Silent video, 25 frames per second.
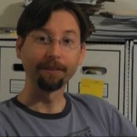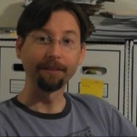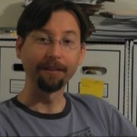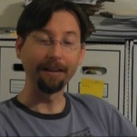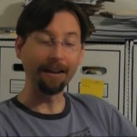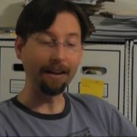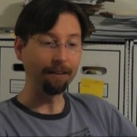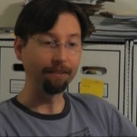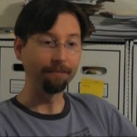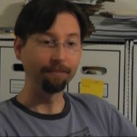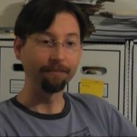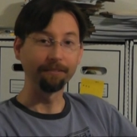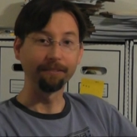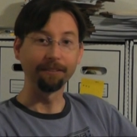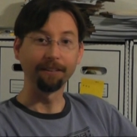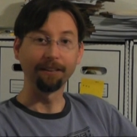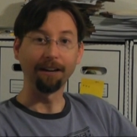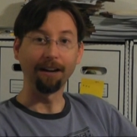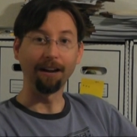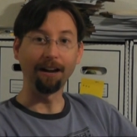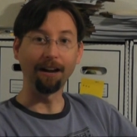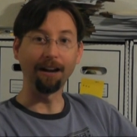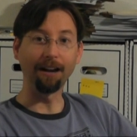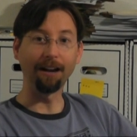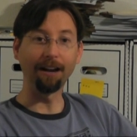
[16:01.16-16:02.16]
yeah,
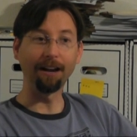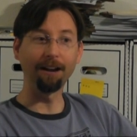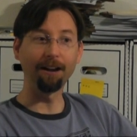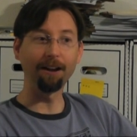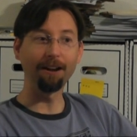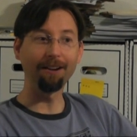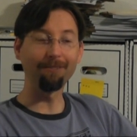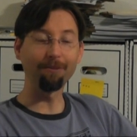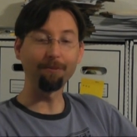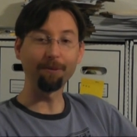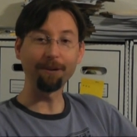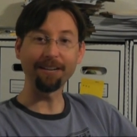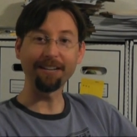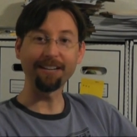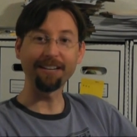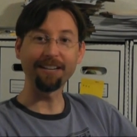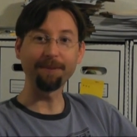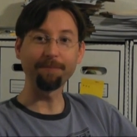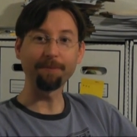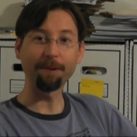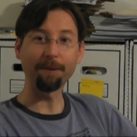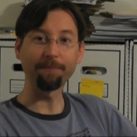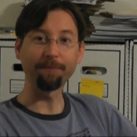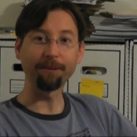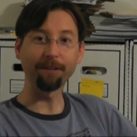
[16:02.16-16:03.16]
uh, everybody
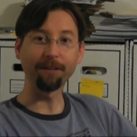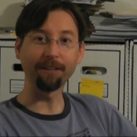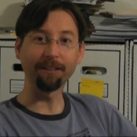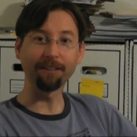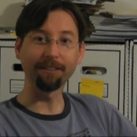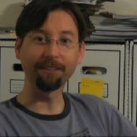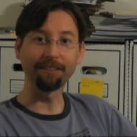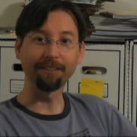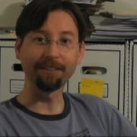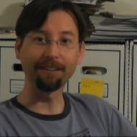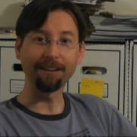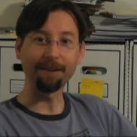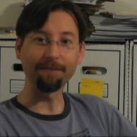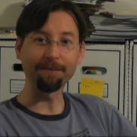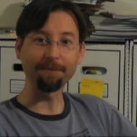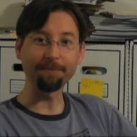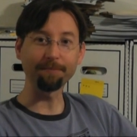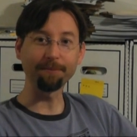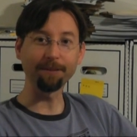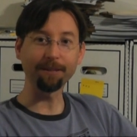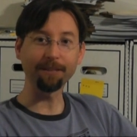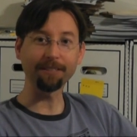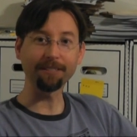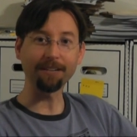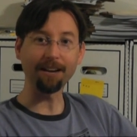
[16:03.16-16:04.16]
keep up the good comic
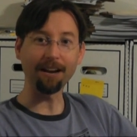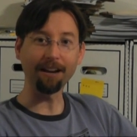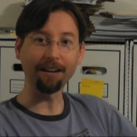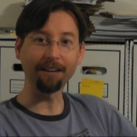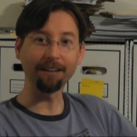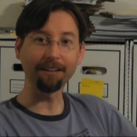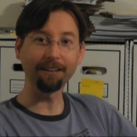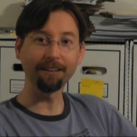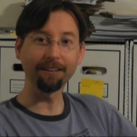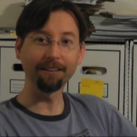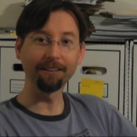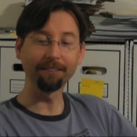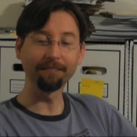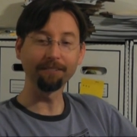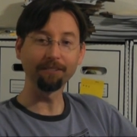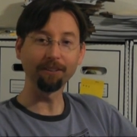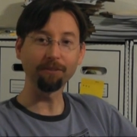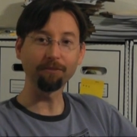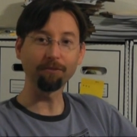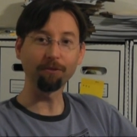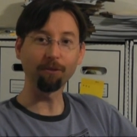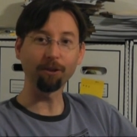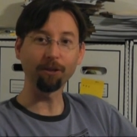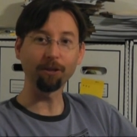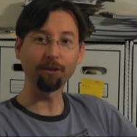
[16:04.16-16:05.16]
book talking.
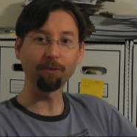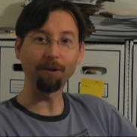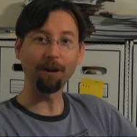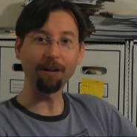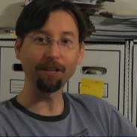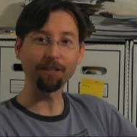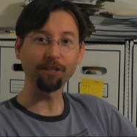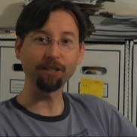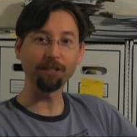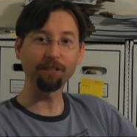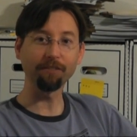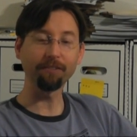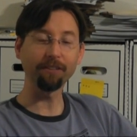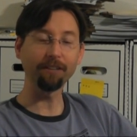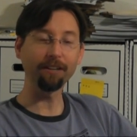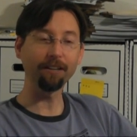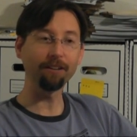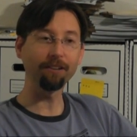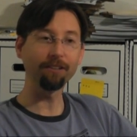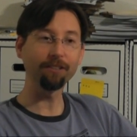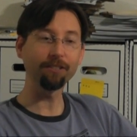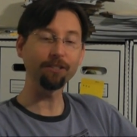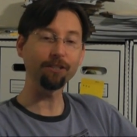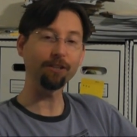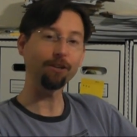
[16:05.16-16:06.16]
Look forward to watching your
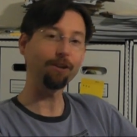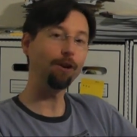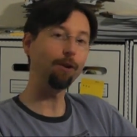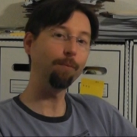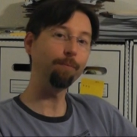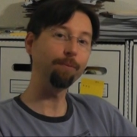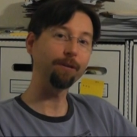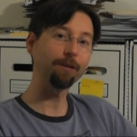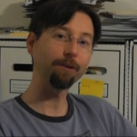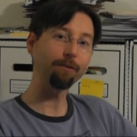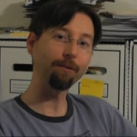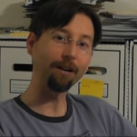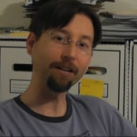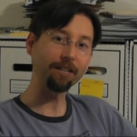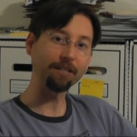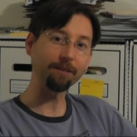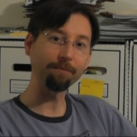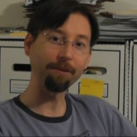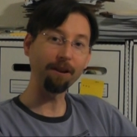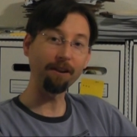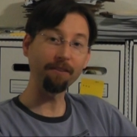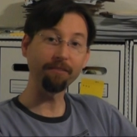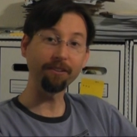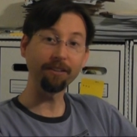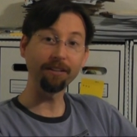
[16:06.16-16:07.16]
videos. Hoping you're watching
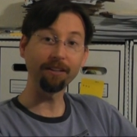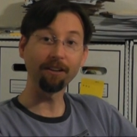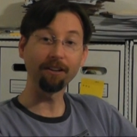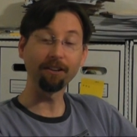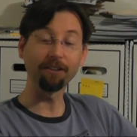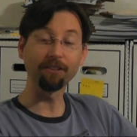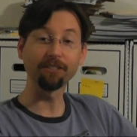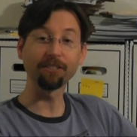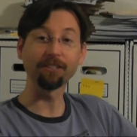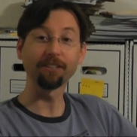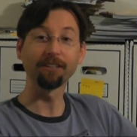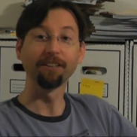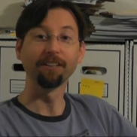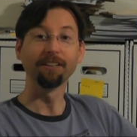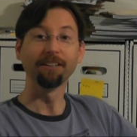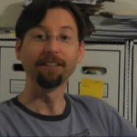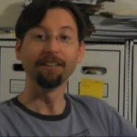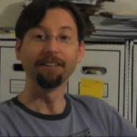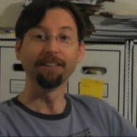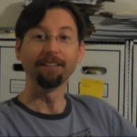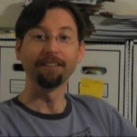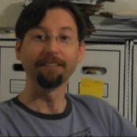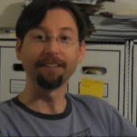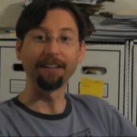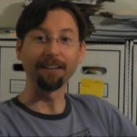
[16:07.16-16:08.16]
my videos.
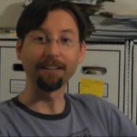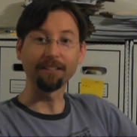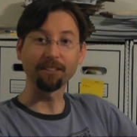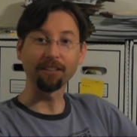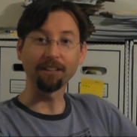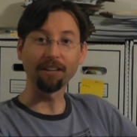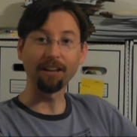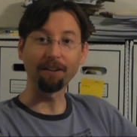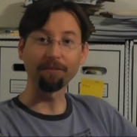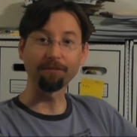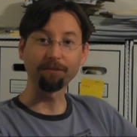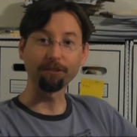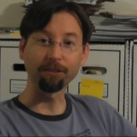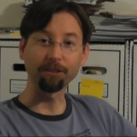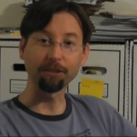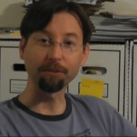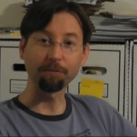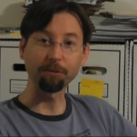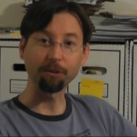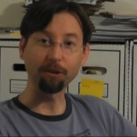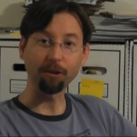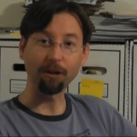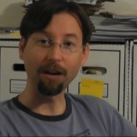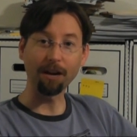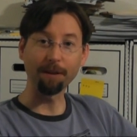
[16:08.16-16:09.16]
Thanks a lot for
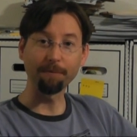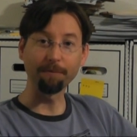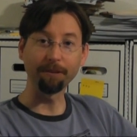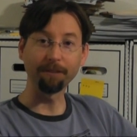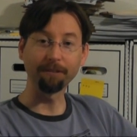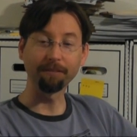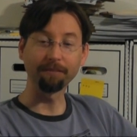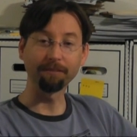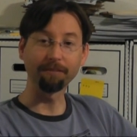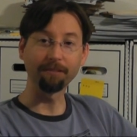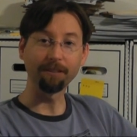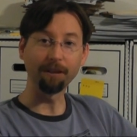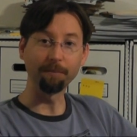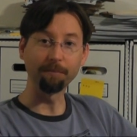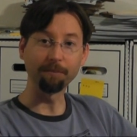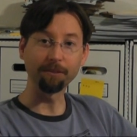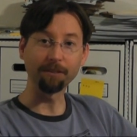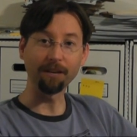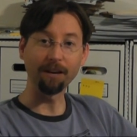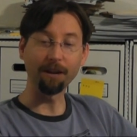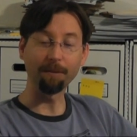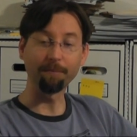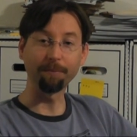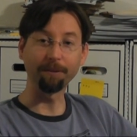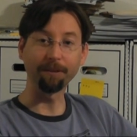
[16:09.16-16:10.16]
subscribing, thumbs
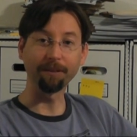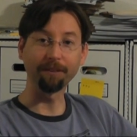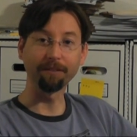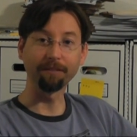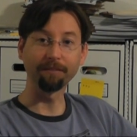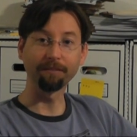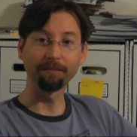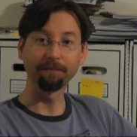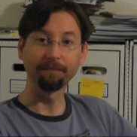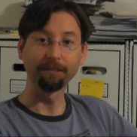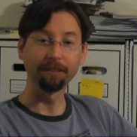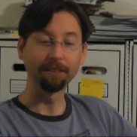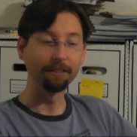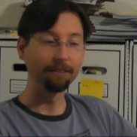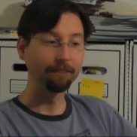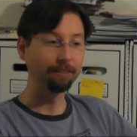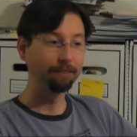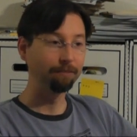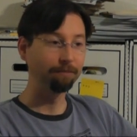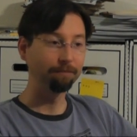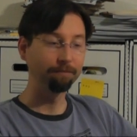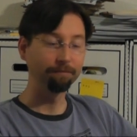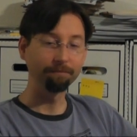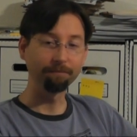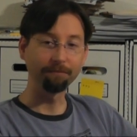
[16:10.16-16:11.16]
up, and
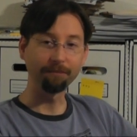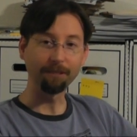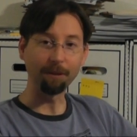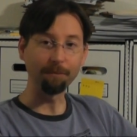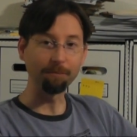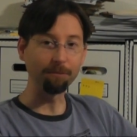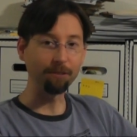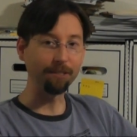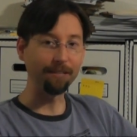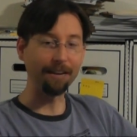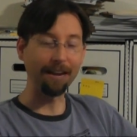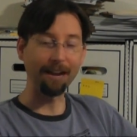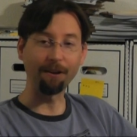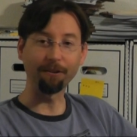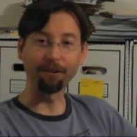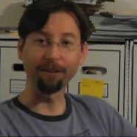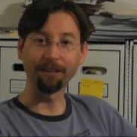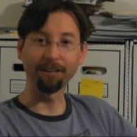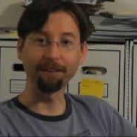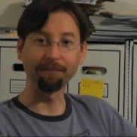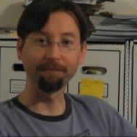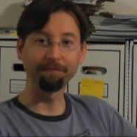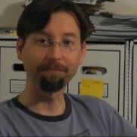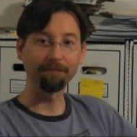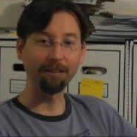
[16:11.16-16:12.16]
thumbs down,
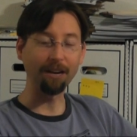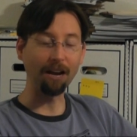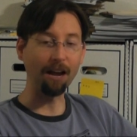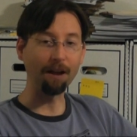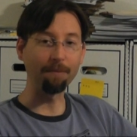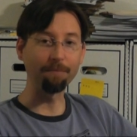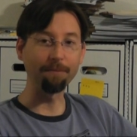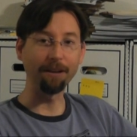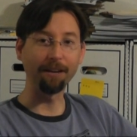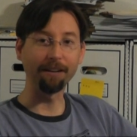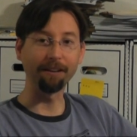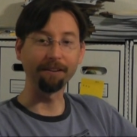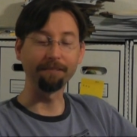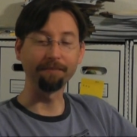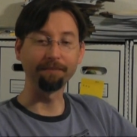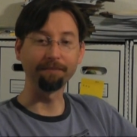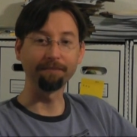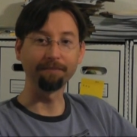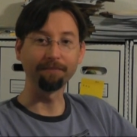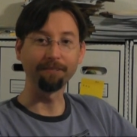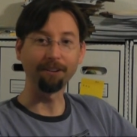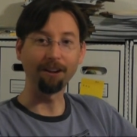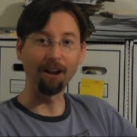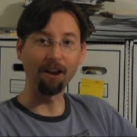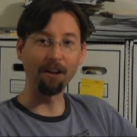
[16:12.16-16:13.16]
and comment,
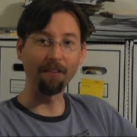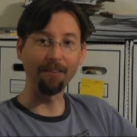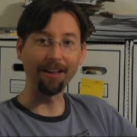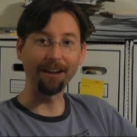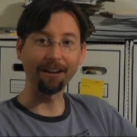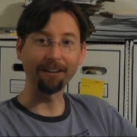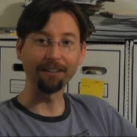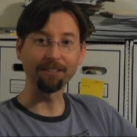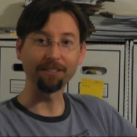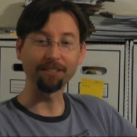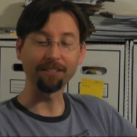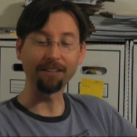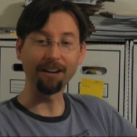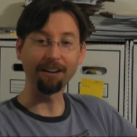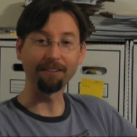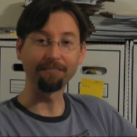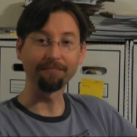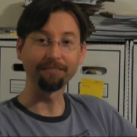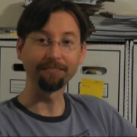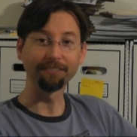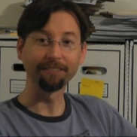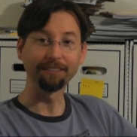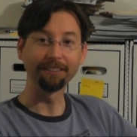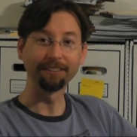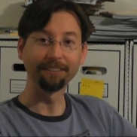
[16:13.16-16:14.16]
and all that good stuff.
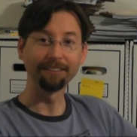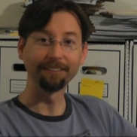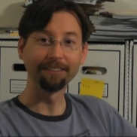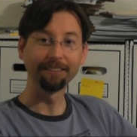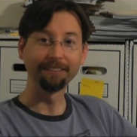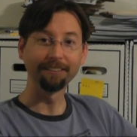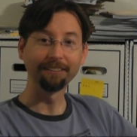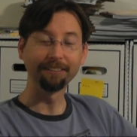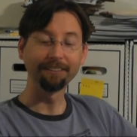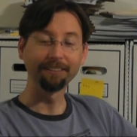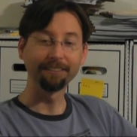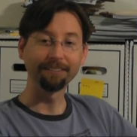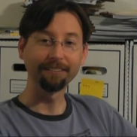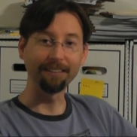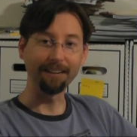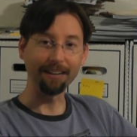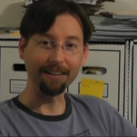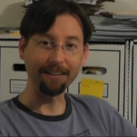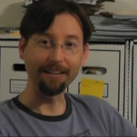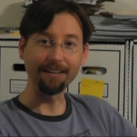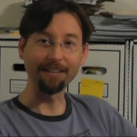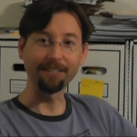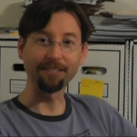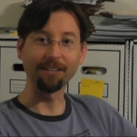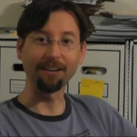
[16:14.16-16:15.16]
Take
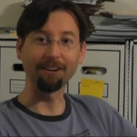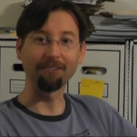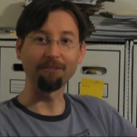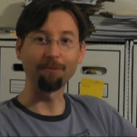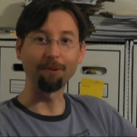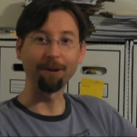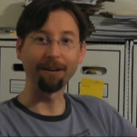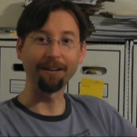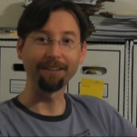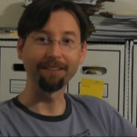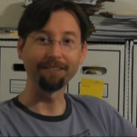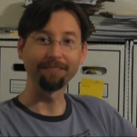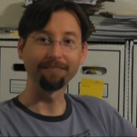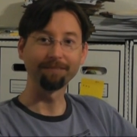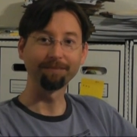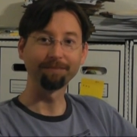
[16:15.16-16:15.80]
it easy, everybody.